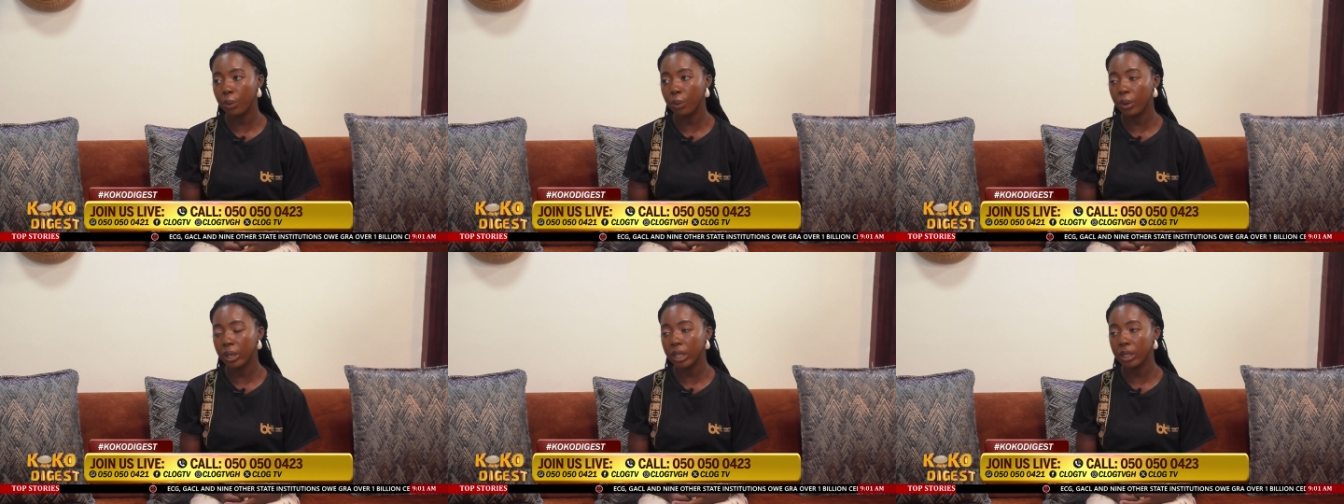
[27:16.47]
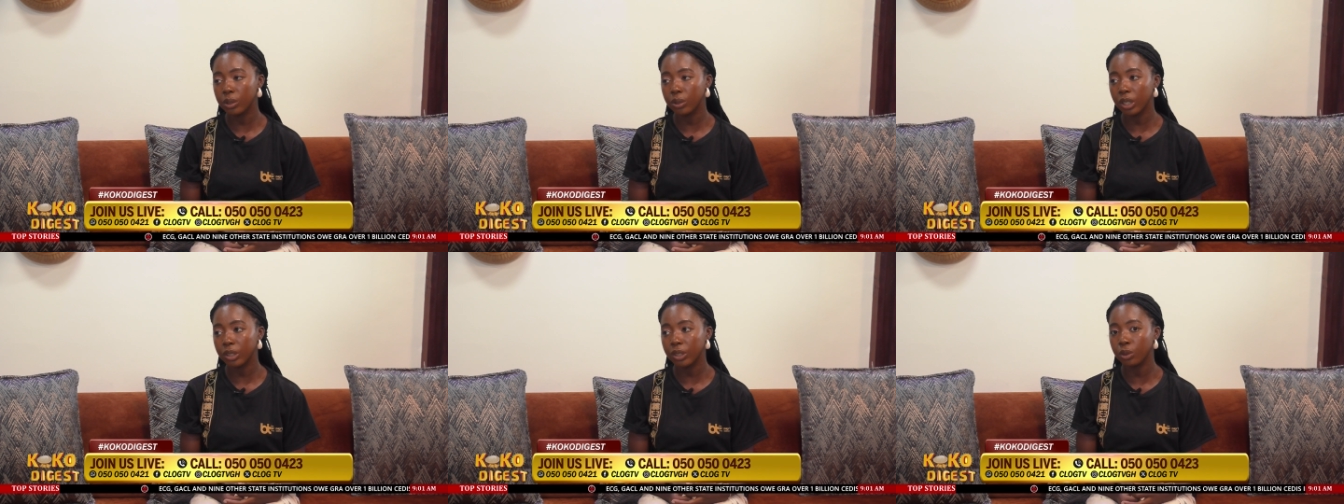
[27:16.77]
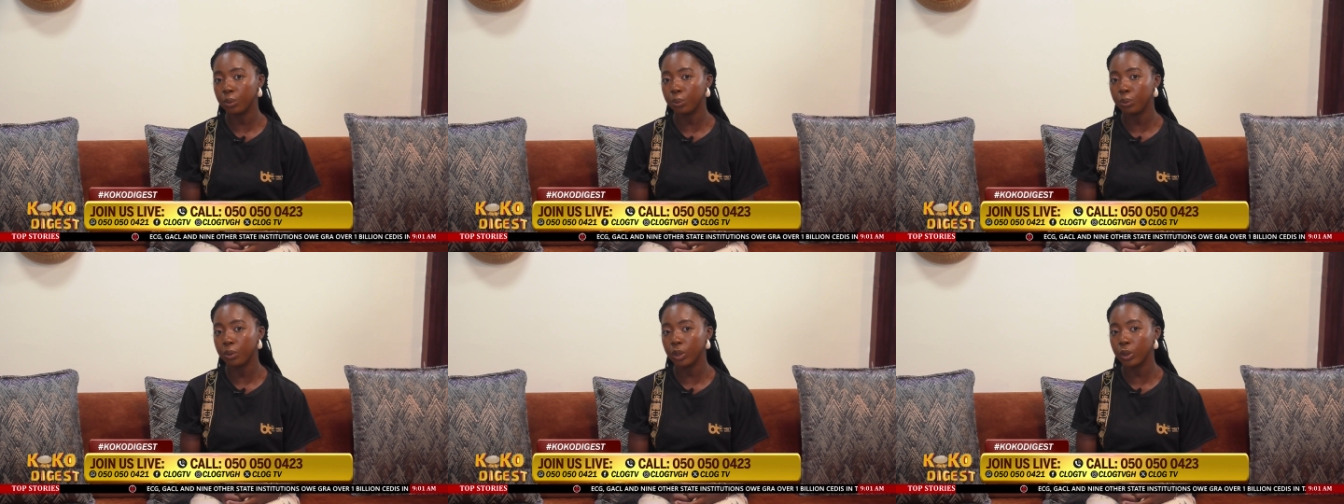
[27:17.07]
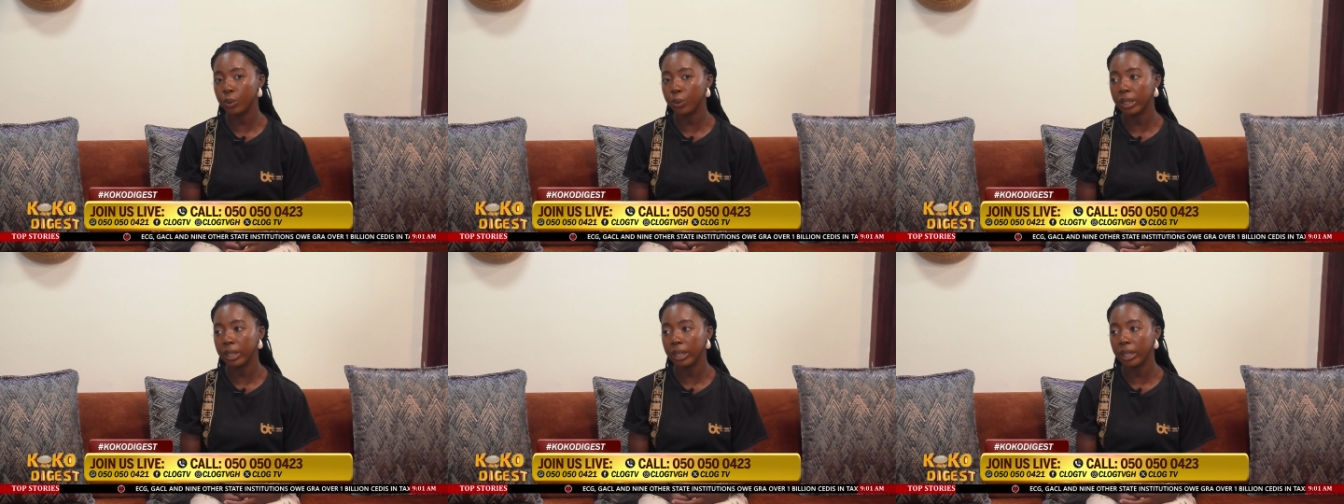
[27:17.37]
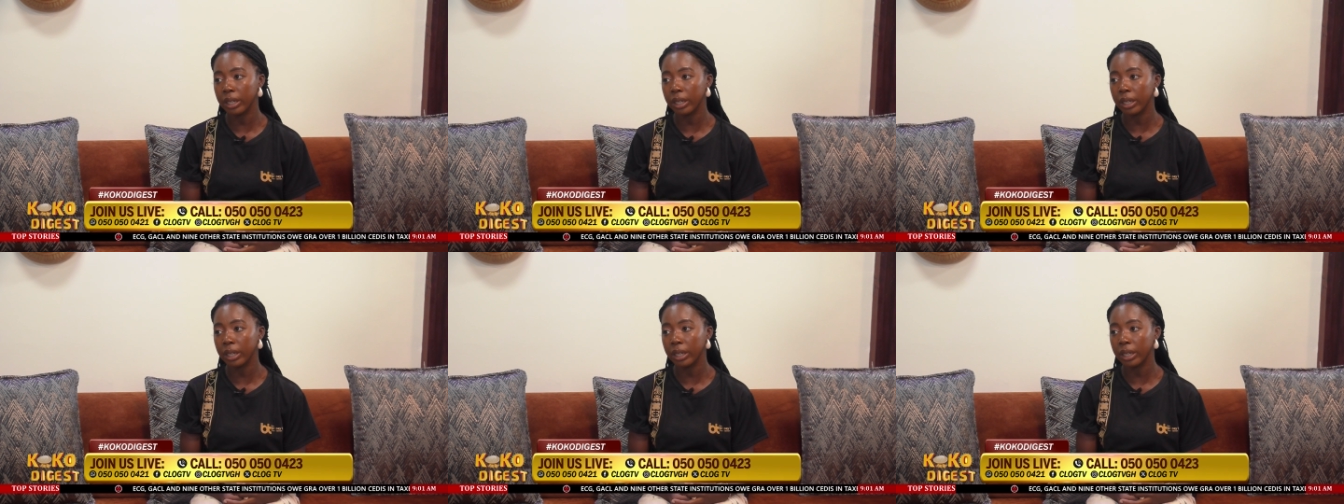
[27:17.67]
are willing to actually
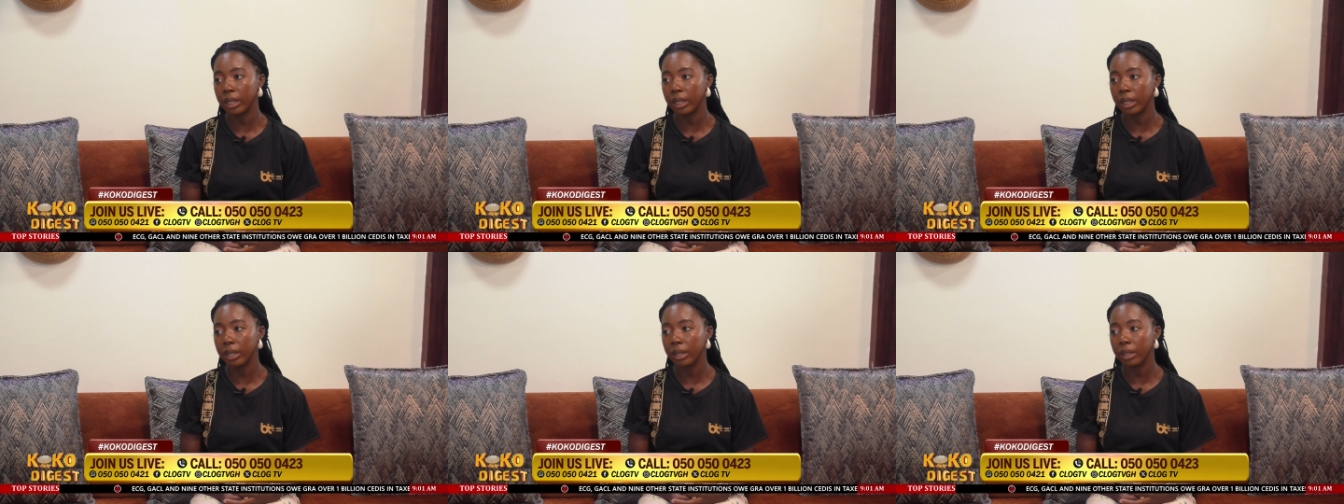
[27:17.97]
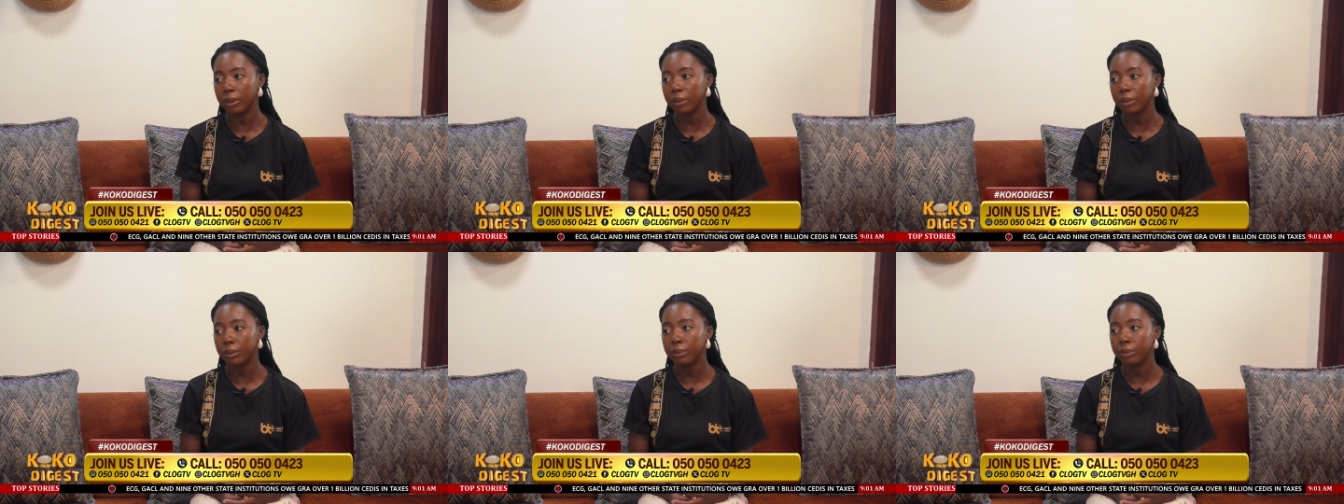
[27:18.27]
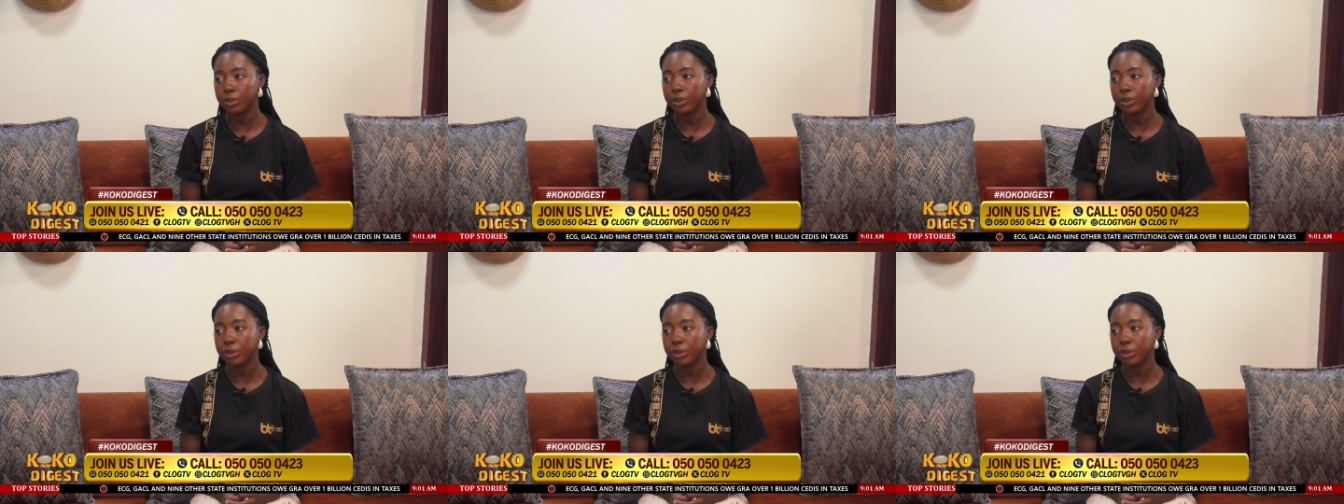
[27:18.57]
support with the